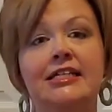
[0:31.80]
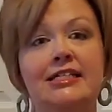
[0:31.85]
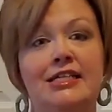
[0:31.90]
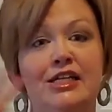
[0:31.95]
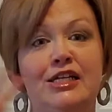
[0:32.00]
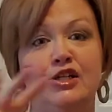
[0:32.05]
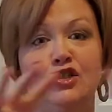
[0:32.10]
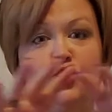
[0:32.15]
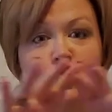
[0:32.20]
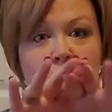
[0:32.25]

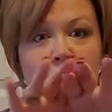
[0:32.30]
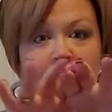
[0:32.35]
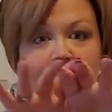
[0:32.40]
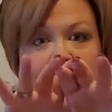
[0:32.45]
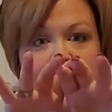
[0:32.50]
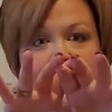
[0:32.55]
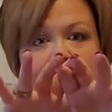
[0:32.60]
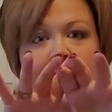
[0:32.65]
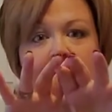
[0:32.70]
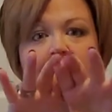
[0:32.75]
and
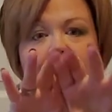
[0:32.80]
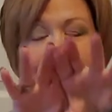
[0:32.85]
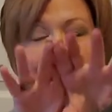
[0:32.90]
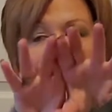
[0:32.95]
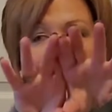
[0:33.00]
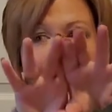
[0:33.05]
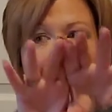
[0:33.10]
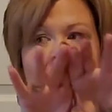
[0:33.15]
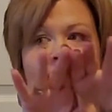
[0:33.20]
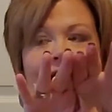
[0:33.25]
20
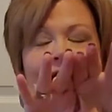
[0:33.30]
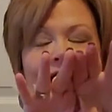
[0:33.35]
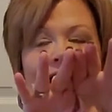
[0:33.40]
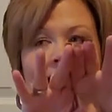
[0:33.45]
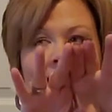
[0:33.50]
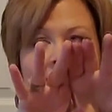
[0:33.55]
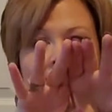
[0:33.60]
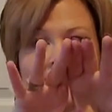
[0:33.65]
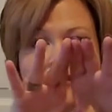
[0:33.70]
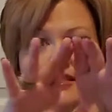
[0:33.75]

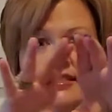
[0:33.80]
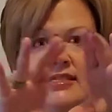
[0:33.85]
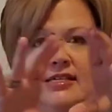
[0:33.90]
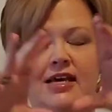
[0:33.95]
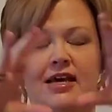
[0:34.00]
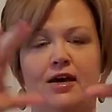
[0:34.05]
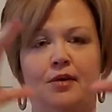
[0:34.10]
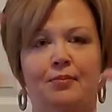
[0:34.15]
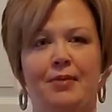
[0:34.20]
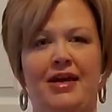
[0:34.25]
as
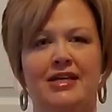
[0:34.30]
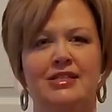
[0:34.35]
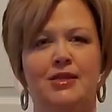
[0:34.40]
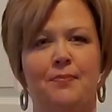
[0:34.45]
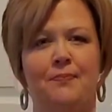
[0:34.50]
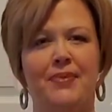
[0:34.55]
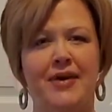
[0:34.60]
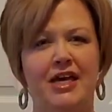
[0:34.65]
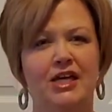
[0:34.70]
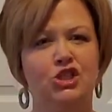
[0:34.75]
a
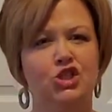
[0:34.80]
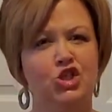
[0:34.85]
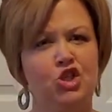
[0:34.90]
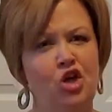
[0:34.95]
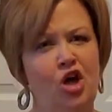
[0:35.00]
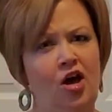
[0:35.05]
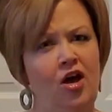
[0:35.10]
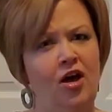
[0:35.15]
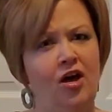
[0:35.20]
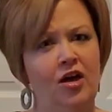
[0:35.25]
big
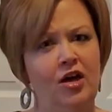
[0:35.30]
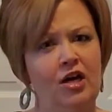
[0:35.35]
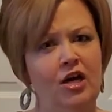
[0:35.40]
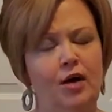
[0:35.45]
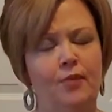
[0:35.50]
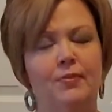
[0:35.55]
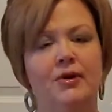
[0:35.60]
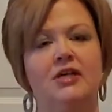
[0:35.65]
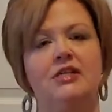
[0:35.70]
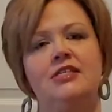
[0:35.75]
chunk,
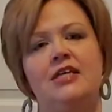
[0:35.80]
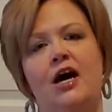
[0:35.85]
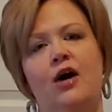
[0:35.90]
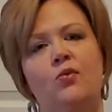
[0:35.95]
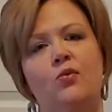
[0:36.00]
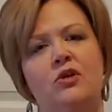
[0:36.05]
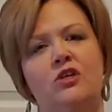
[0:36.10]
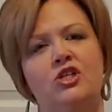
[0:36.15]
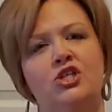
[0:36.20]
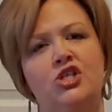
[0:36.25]
because I
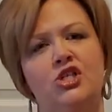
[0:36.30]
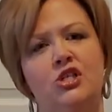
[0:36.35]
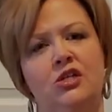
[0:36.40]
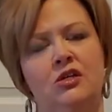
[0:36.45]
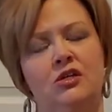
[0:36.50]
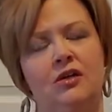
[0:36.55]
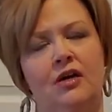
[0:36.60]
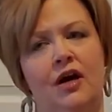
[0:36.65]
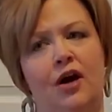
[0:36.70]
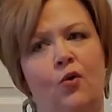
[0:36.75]
want
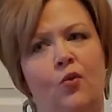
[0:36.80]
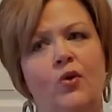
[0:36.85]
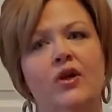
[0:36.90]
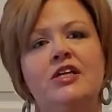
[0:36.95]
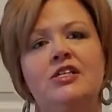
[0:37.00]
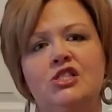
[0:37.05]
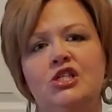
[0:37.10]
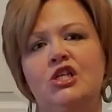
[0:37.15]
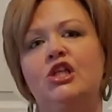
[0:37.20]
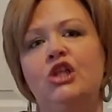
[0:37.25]

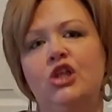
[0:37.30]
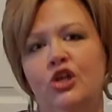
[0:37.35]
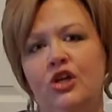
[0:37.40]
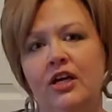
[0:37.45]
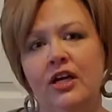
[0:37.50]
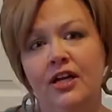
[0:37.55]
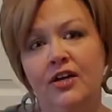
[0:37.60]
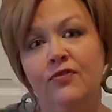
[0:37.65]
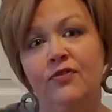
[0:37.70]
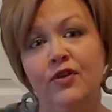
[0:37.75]
us to look
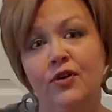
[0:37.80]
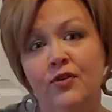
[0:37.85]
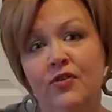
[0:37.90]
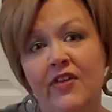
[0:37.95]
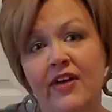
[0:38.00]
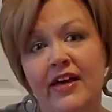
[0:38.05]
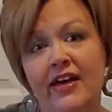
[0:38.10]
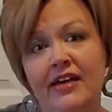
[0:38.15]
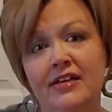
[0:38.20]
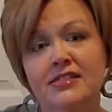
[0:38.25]
at a few
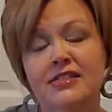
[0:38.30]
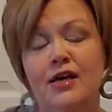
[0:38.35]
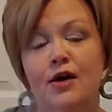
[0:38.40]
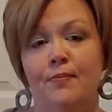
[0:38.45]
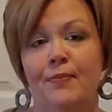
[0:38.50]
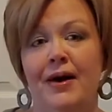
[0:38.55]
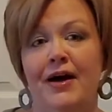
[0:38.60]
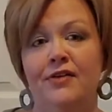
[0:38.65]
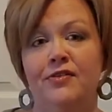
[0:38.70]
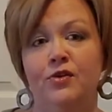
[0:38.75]
things
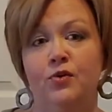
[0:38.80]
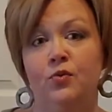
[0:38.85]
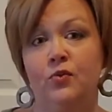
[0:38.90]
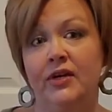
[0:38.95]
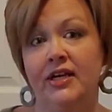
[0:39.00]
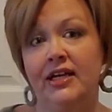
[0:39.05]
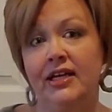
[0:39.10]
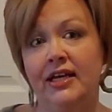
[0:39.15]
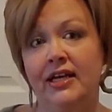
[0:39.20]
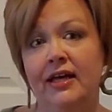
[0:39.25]
about the
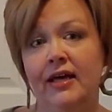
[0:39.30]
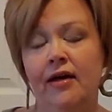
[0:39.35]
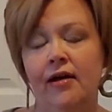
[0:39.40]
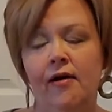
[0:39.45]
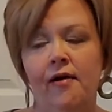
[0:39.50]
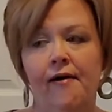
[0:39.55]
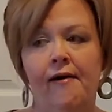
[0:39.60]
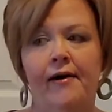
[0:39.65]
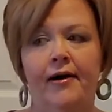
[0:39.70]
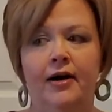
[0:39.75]
reading
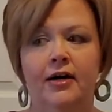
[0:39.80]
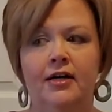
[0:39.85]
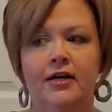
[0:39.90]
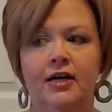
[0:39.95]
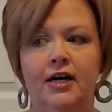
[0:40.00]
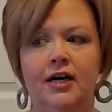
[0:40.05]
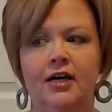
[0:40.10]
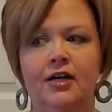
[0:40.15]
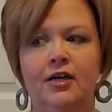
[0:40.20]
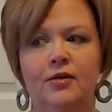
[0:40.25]

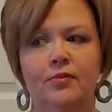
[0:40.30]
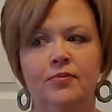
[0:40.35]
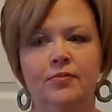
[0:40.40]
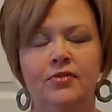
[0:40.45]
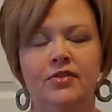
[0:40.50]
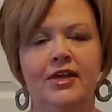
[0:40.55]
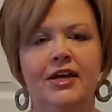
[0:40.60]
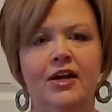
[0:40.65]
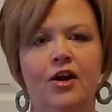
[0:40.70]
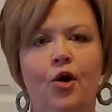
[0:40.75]

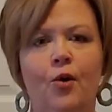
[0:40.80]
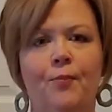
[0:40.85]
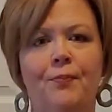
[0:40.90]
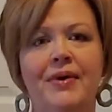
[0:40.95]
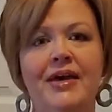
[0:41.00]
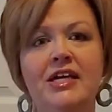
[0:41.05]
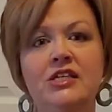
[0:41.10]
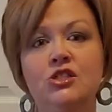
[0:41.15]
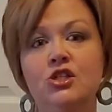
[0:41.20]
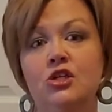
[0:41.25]
that are
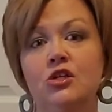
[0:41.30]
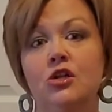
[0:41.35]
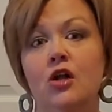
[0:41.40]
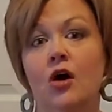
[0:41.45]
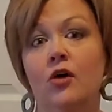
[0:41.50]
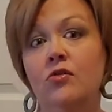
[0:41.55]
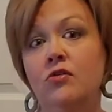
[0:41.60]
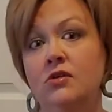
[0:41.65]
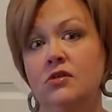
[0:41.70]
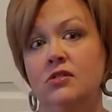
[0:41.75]
big to
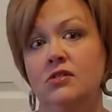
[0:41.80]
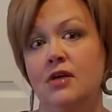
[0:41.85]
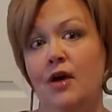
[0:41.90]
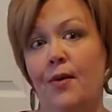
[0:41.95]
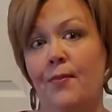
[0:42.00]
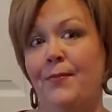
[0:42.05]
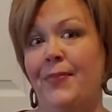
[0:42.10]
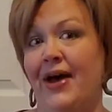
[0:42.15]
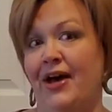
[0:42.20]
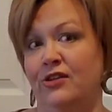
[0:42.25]
notice
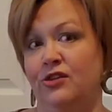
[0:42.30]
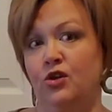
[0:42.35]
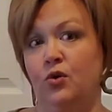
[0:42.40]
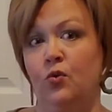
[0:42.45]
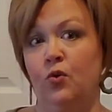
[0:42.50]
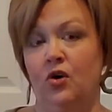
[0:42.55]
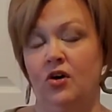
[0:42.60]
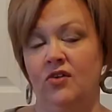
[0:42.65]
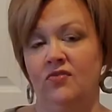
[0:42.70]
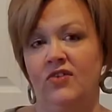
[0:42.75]
about the
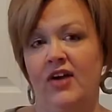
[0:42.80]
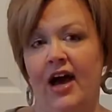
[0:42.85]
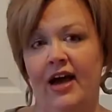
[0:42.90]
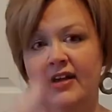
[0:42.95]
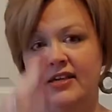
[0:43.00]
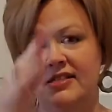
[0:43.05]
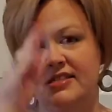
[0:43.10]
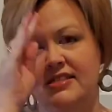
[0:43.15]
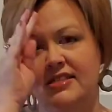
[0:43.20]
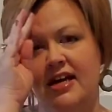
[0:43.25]
Word of God
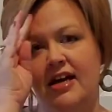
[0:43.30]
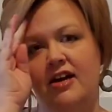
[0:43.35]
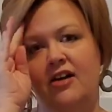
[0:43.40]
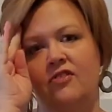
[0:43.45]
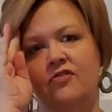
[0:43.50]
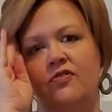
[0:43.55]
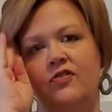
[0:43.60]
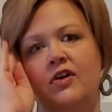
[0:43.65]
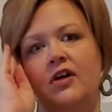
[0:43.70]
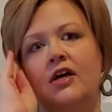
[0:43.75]

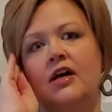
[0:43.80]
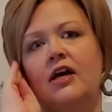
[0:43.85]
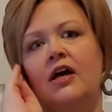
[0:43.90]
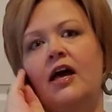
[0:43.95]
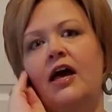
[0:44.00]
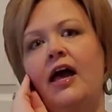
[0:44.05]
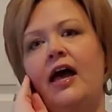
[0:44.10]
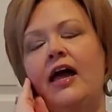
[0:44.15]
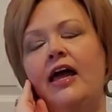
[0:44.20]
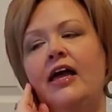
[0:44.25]
itself
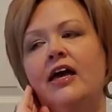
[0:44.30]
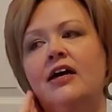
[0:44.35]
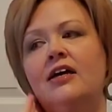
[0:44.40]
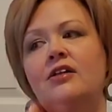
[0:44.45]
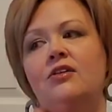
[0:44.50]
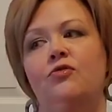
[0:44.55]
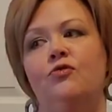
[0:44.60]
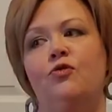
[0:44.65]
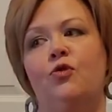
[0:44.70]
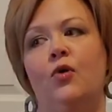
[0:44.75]

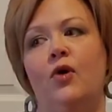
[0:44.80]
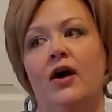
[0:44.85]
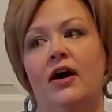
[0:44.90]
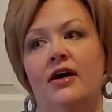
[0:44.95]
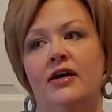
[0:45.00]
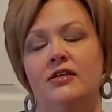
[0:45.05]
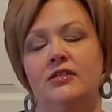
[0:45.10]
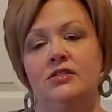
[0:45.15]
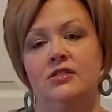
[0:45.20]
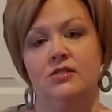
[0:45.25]
and for
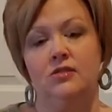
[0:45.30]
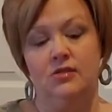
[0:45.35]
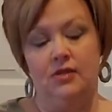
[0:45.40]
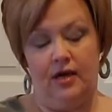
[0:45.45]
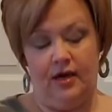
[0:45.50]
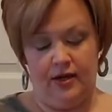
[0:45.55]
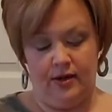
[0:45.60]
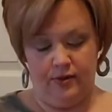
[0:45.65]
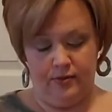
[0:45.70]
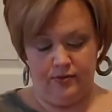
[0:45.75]
us
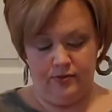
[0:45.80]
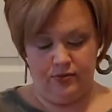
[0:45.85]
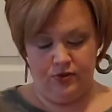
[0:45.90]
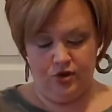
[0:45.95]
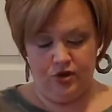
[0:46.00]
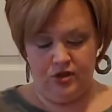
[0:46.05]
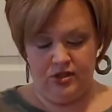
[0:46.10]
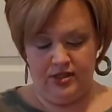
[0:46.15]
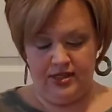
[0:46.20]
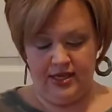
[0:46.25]

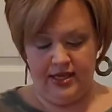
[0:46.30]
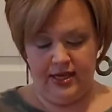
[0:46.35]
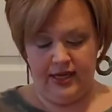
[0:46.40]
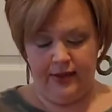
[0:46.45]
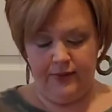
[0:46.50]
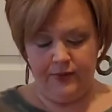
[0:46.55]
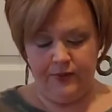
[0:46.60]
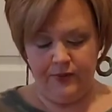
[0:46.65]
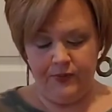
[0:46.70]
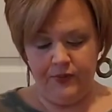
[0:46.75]
to see.
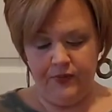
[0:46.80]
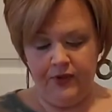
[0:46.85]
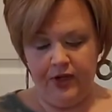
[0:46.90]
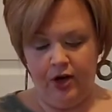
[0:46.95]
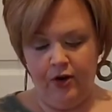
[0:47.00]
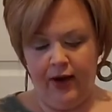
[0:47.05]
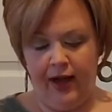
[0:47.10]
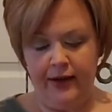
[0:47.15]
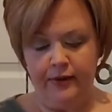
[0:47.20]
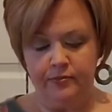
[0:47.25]

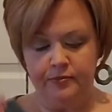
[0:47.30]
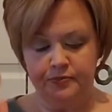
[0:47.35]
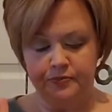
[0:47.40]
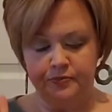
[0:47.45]
Okay,